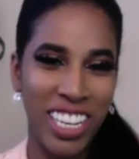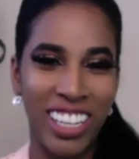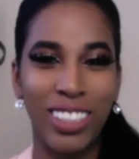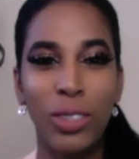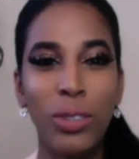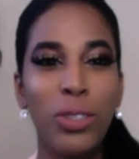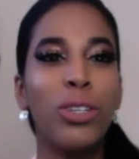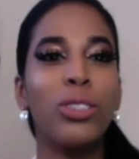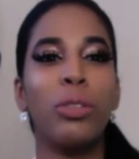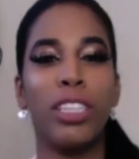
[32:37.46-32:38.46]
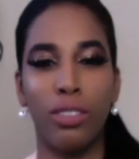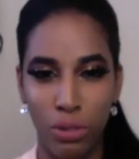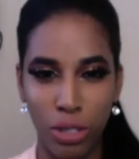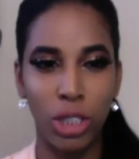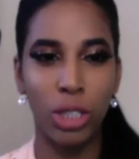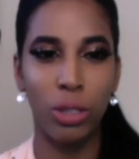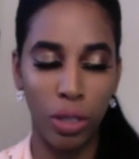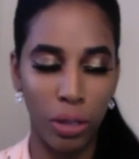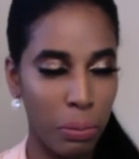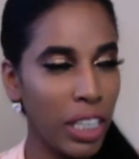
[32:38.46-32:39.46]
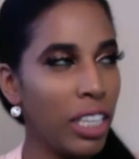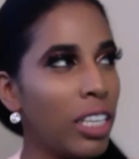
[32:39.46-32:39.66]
else, who knows what the future will be.